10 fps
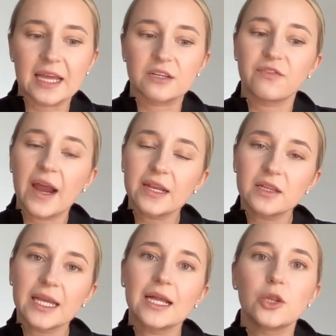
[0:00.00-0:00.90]
and
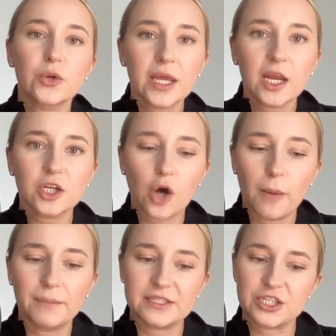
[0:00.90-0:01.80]
finally, looking at
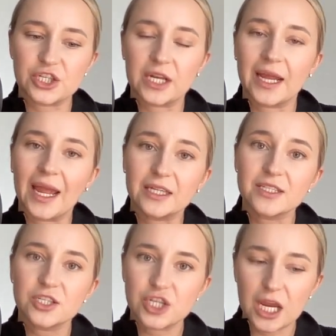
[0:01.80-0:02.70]
competition and
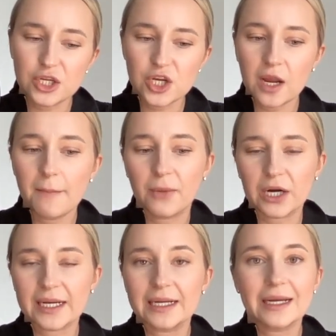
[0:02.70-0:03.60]
changing
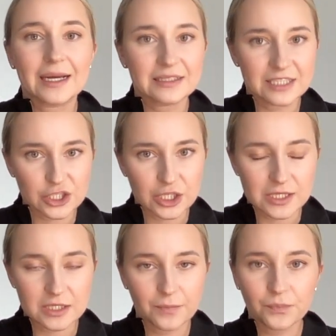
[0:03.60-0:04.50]
market conditions.